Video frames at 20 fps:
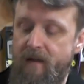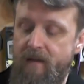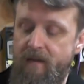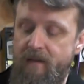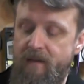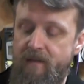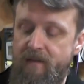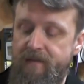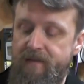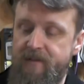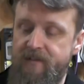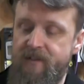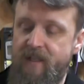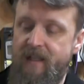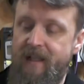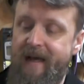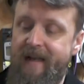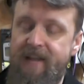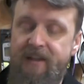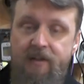There's a
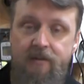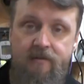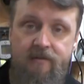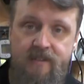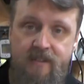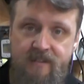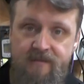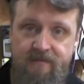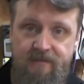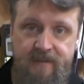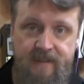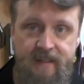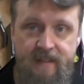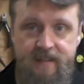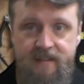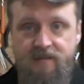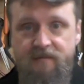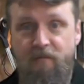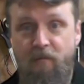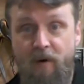lot of uses for
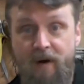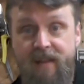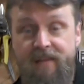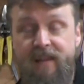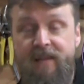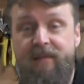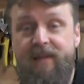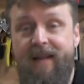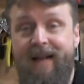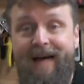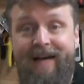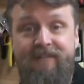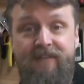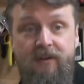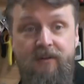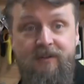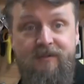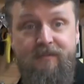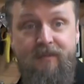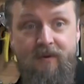this. One of them that I've
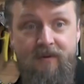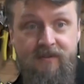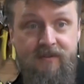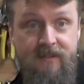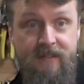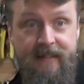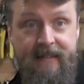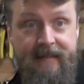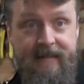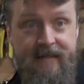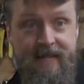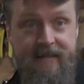used personally